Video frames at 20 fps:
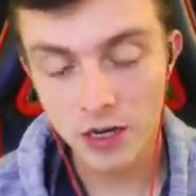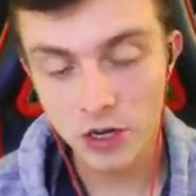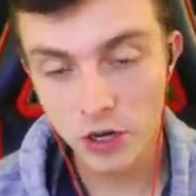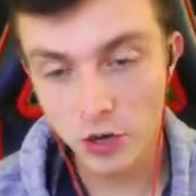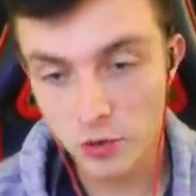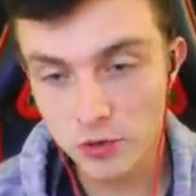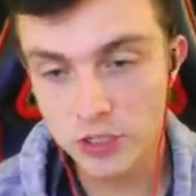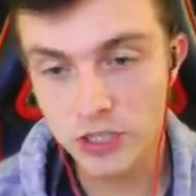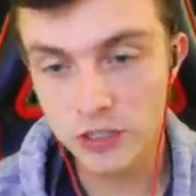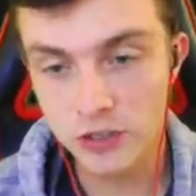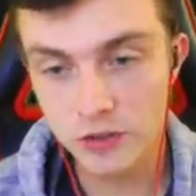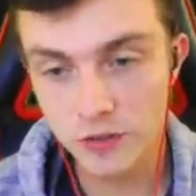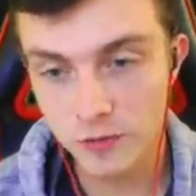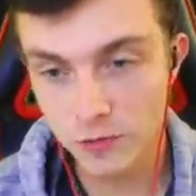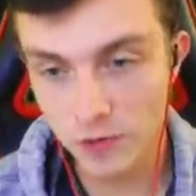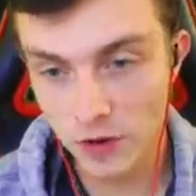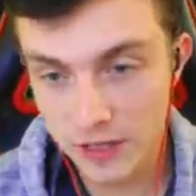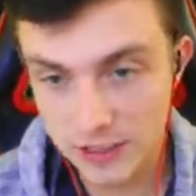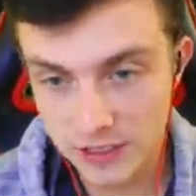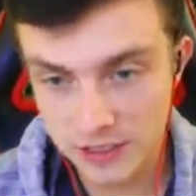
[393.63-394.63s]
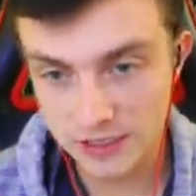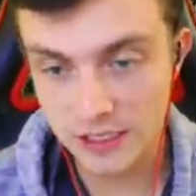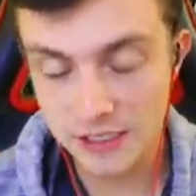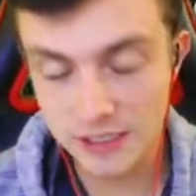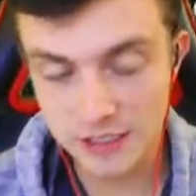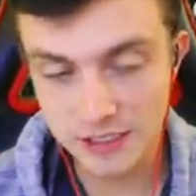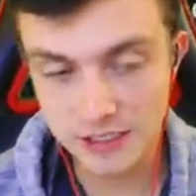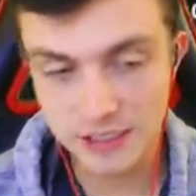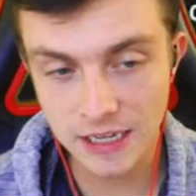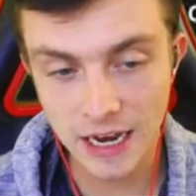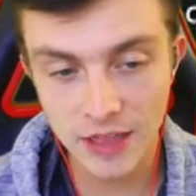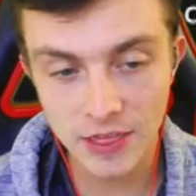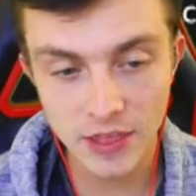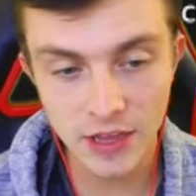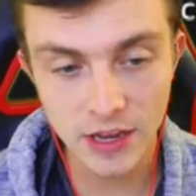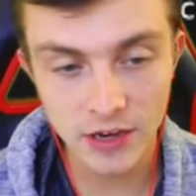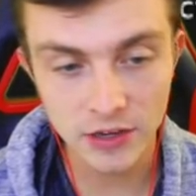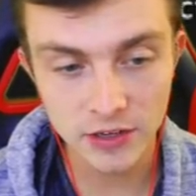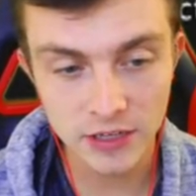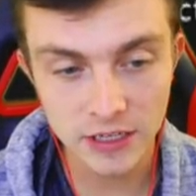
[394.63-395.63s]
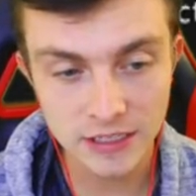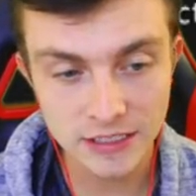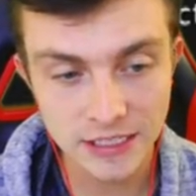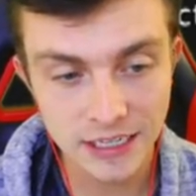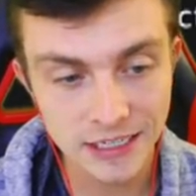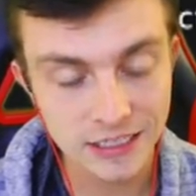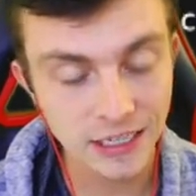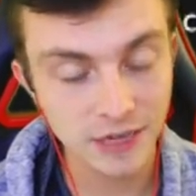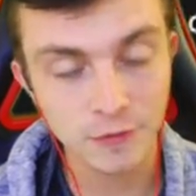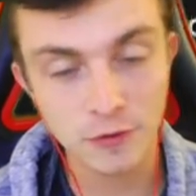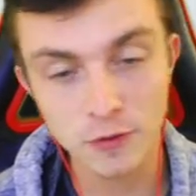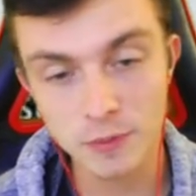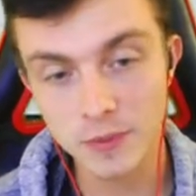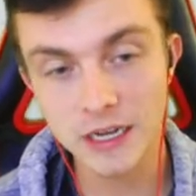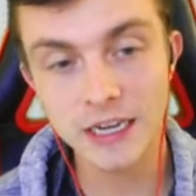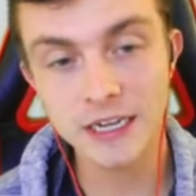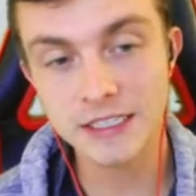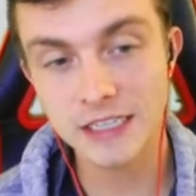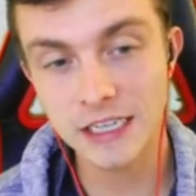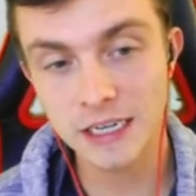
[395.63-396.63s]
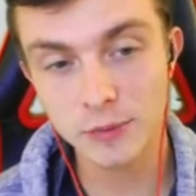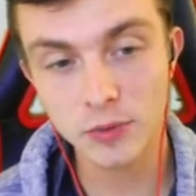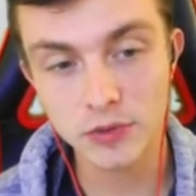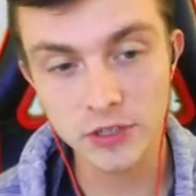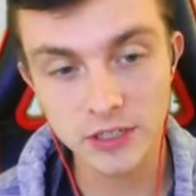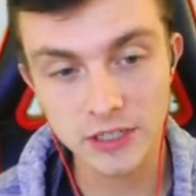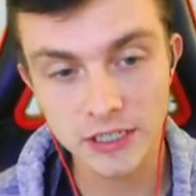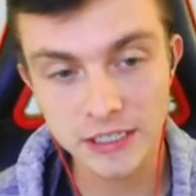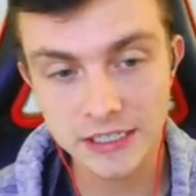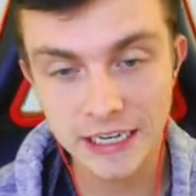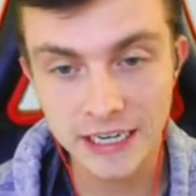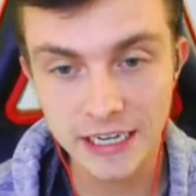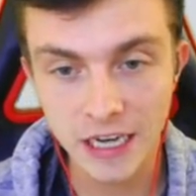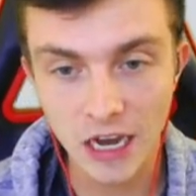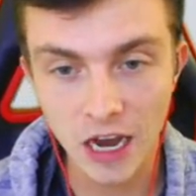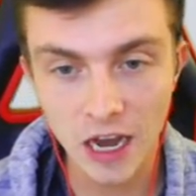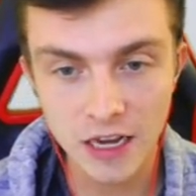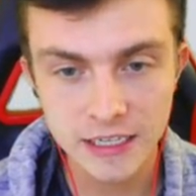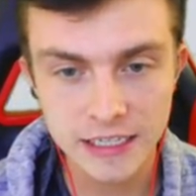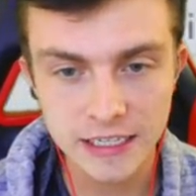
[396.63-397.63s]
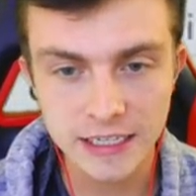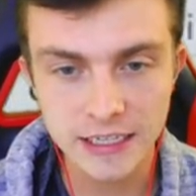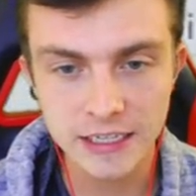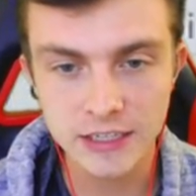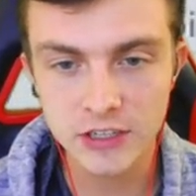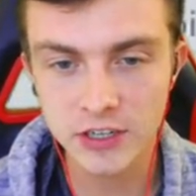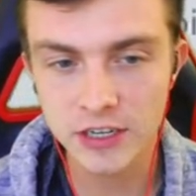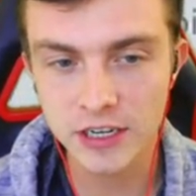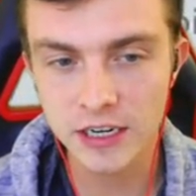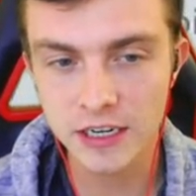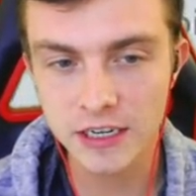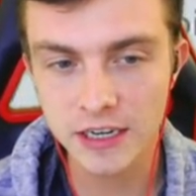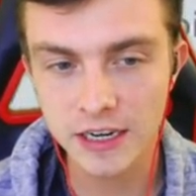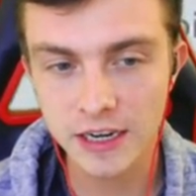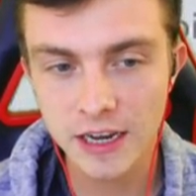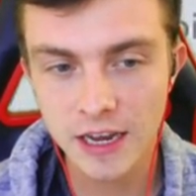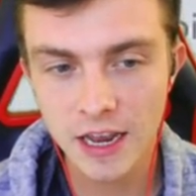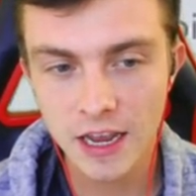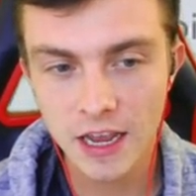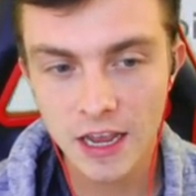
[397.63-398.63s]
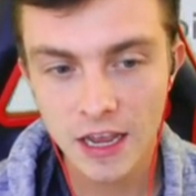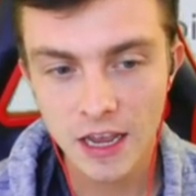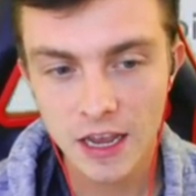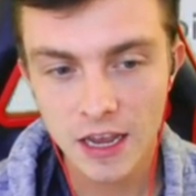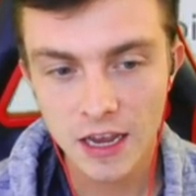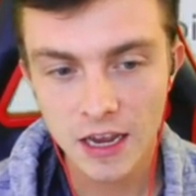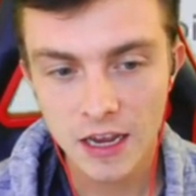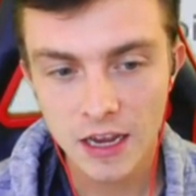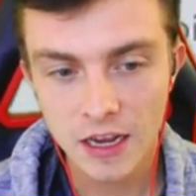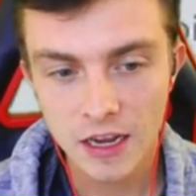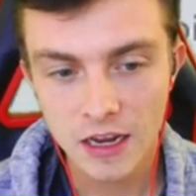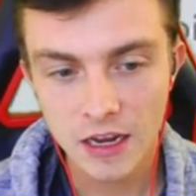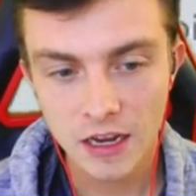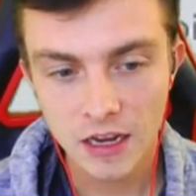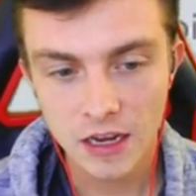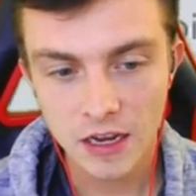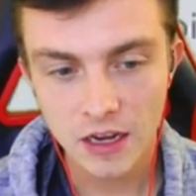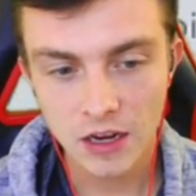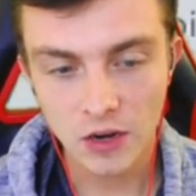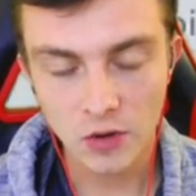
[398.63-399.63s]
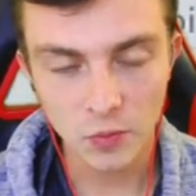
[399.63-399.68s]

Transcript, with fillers: go to your friends list and then you're going to take like for me example, you're going to take Gandhi and you're going to Oh